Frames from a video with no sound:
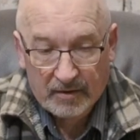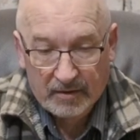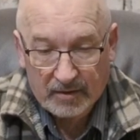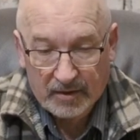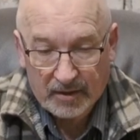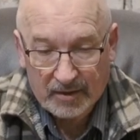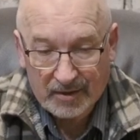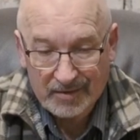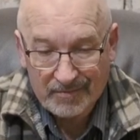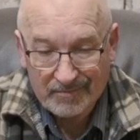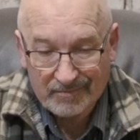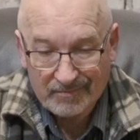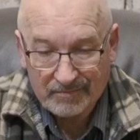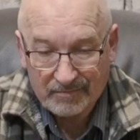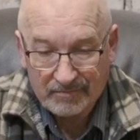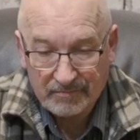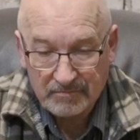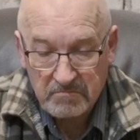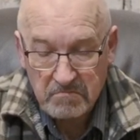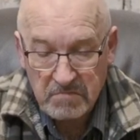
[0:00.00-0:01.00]
a
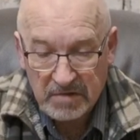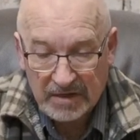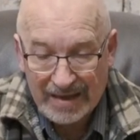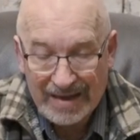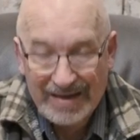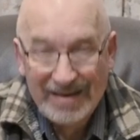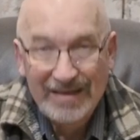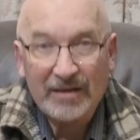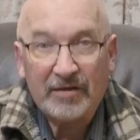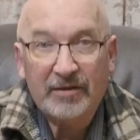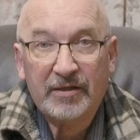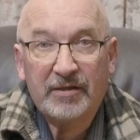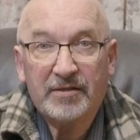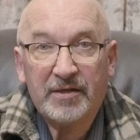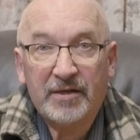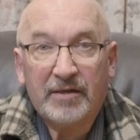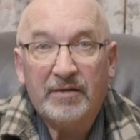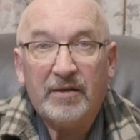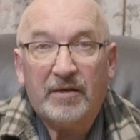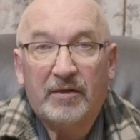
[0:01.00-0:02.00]
mechanically,
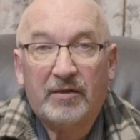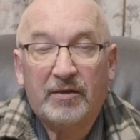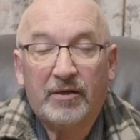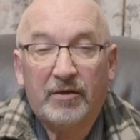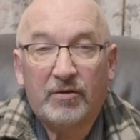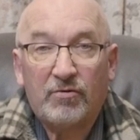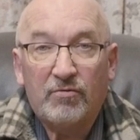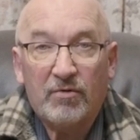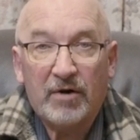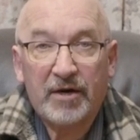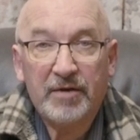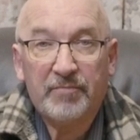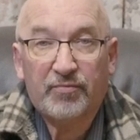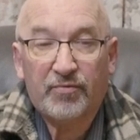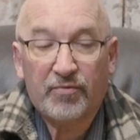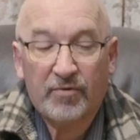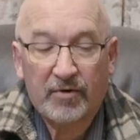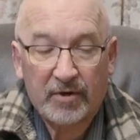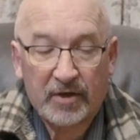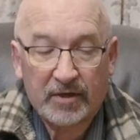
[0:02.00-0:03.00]
technically great
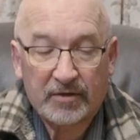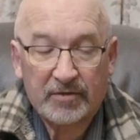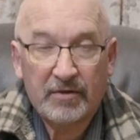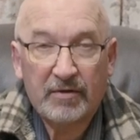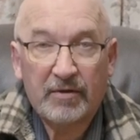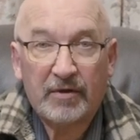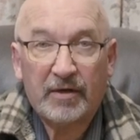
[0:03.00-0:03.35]
product